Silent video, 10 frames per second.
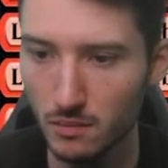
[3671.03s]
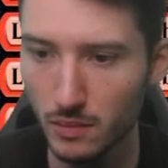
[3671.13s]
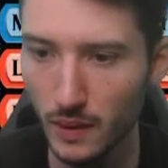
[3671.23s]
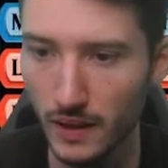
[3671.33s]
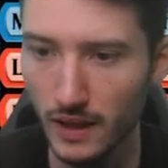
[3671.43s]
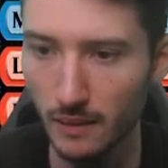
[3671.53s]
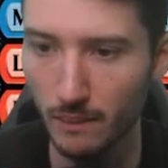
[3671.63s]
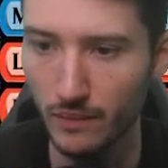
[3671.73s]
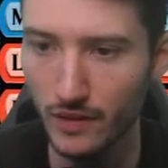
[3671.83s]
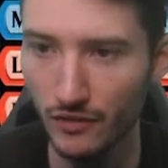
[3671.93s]
But yeah,
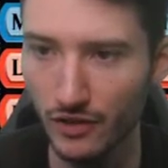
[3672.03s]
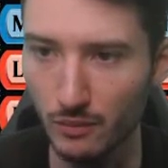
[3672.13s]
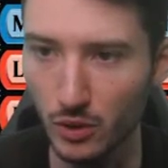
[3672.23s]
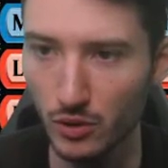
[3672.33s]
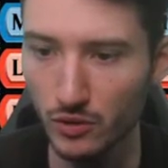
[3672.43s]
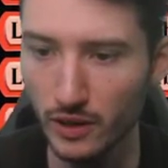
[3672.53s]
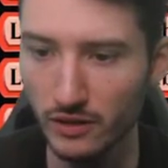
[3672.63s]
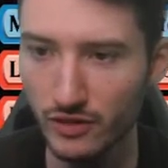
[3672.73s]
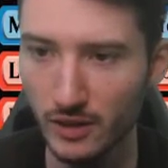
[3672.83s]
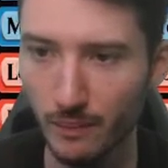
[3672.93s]
nothing broken or
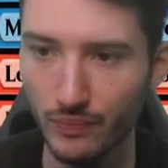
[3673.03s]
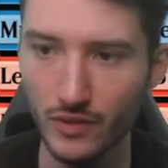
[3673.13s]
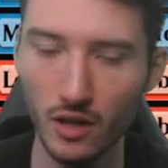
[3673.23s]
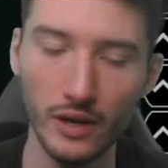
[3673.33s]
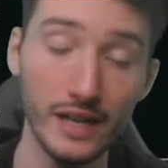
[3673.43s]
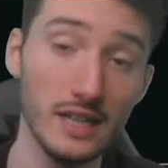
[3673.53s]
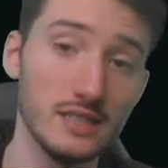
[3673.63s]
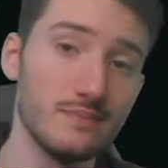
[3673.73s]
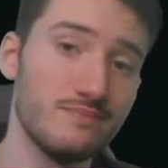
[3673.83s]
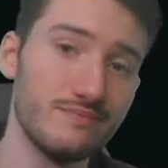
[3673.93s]
anything. Alright
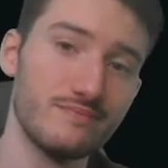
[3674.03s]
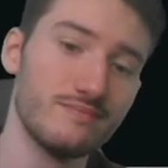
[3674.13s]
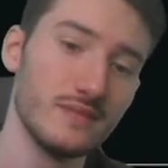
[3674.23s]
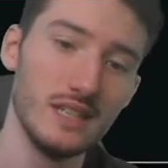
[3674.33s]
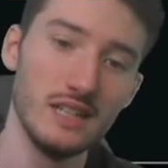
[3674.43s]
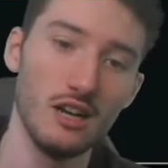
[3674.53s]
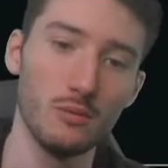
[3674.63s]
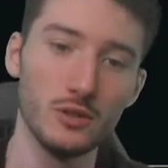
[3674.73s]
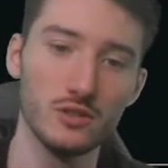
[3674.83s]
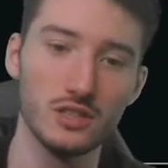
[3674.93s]
guys. Hope
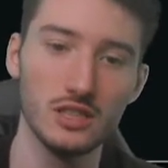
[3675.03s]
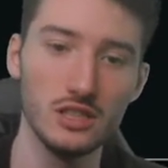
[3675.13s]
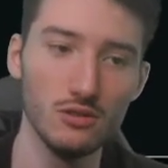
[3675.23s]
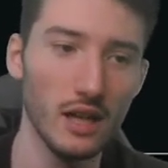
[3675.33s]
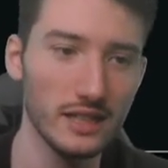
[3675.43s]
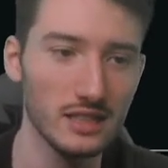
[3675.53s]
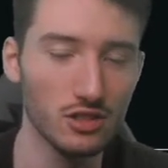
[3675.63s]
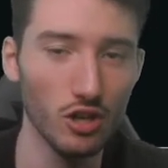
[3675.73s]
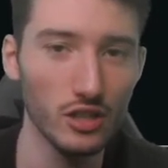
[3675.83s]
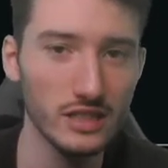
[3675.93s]
you like this
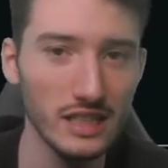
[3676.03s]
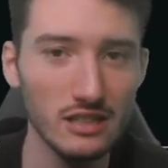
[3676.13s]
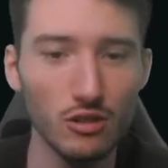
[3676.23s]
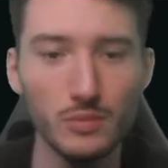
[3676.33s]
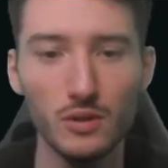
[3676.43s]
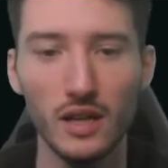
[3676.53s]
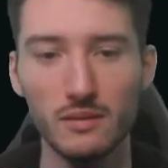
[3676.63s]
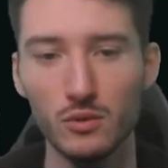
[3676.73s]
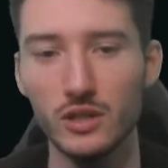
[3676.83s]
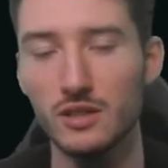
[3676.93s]
content. Hope you like
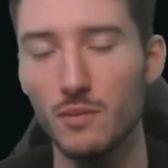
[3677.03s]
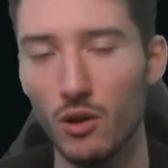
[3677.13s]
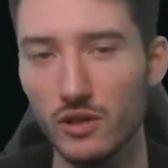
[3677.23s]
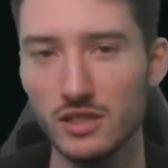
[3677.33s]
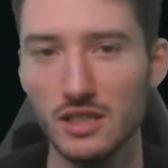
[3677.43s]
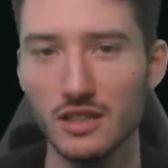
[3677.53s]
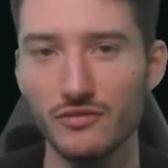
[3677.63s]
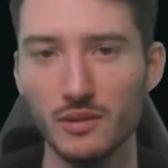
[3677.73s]
more Explorer stuff.